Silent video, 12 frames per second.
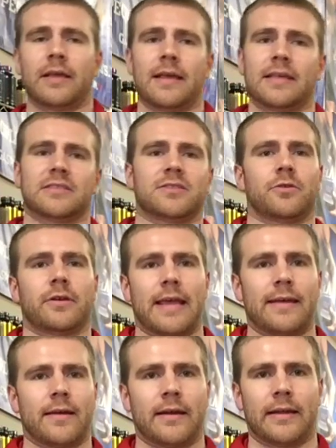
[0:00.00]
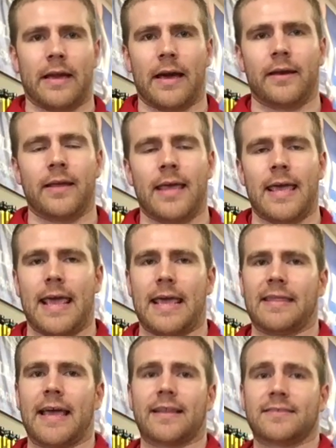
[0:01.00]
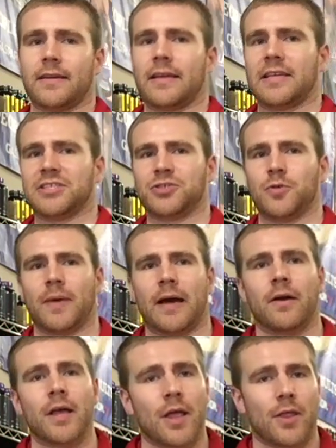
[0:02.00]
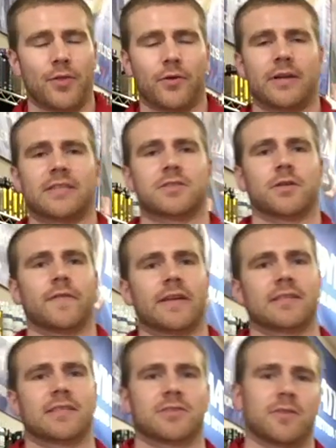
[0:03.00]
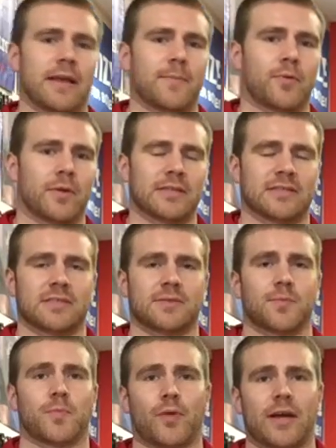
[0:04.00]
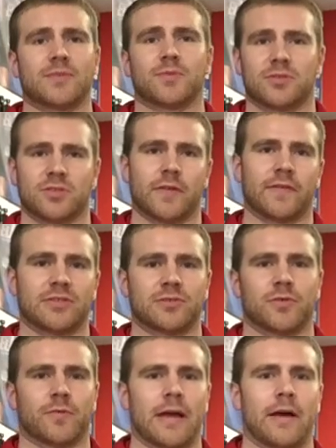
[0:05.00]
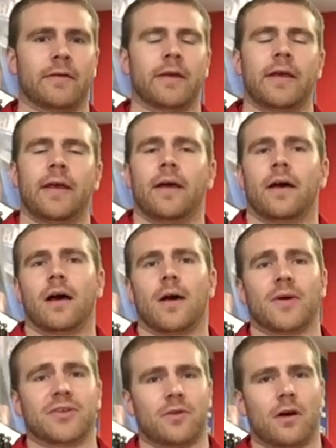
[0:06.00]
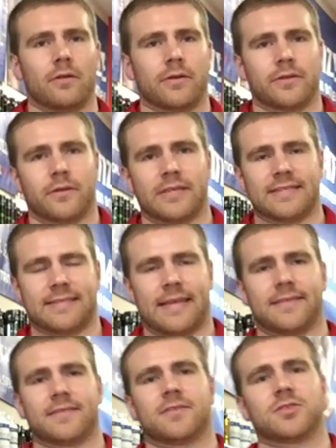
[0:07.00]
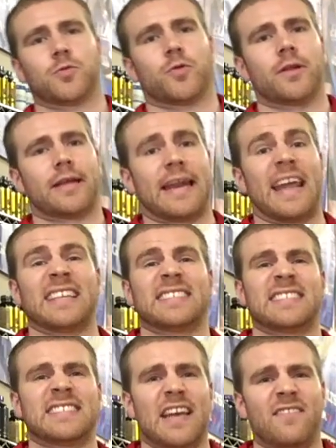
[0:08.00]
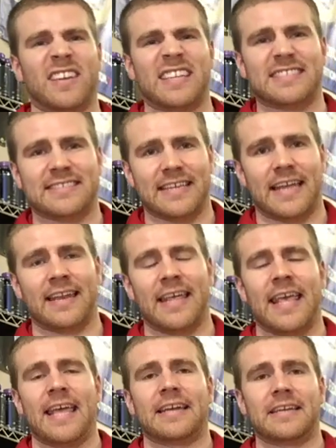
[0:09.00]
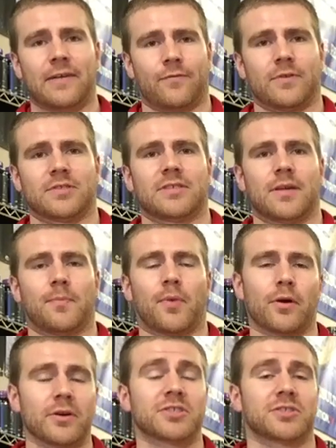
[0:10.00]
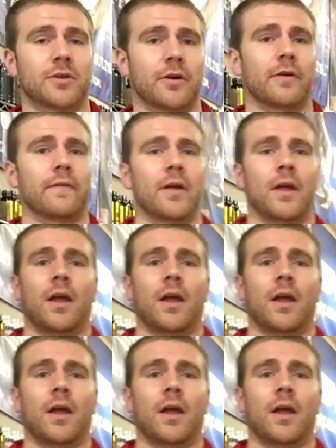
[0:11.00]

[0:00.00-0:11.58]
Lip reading: is $38.99, and that's going to get you about 30 servings. So that brings the price per serving to around $1.30. So we're looking at a 70-cent difference per serve